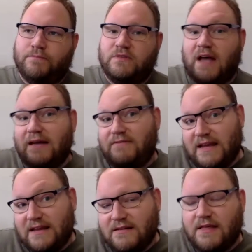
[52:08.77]
diving
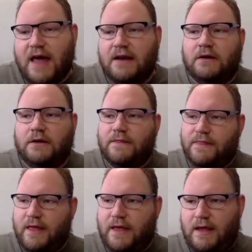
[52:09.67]
into that,
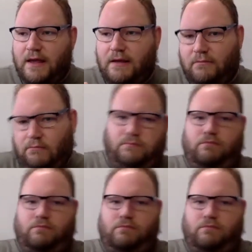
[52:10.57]
they